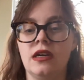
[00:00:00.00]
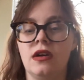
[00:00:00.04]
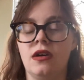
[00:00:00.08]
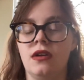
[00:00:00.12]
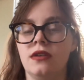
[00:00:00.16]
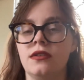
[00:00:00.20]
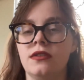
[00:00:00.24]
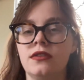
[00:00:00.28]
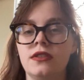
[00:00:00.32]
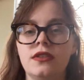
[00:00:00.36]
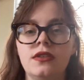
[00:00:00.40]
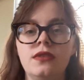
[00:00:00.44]

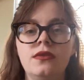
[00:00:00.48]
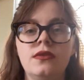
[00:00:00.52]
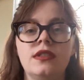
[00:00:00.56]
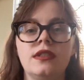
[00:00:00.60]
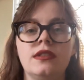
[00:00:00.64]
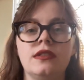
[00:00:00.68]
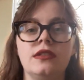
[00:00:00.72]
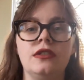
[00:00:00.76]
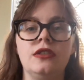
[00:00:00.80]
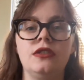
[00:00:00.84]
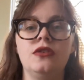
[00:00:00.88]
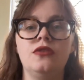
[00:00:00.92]
also
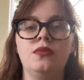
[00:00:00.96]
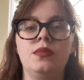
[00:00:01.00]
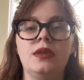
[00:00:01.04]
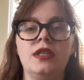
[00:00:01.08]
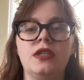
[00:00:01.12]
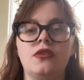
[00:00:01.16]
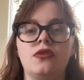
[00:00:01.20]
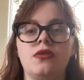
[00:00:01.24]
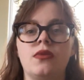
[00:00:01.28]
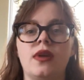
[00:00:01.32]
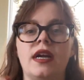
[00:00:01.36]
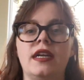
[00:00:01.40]
is you've
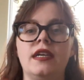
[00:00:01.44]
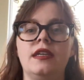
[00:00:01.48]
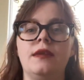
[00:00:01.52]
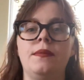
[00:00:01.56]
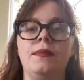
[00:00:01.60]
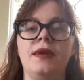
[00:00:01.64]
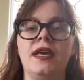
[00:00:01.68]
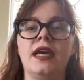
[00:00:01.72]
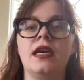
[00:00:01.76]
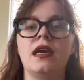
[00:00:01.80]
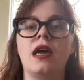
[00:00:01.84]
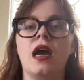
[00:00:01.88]
been trying to
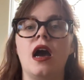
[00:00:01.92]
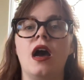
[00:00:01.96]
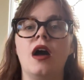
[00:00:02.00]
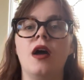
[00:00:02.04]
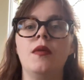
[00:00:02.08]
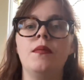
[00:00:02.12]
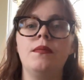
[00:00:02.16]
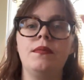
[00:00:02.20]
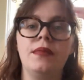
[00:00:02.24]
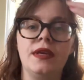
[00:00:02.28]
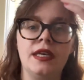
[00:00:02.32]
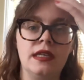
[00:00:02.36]
pick
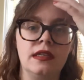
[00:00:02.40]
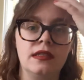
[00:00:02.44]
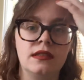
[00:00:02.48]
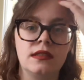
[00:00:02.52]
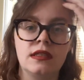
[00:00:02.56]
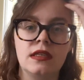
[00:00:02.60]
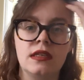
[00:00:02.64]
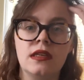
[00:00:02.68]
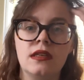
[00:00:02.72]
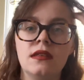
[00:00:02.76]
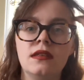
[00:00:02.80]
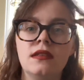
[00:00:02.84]
up
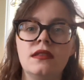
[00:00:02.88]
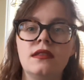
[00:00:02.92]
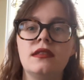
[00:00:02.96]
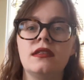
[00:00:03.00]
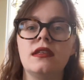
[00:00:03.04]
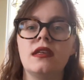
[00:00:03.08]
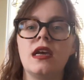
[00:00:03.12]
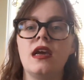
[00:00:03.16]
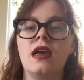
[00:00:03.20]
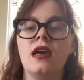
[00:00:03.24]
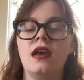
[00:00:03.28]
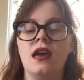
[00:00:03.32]
pieces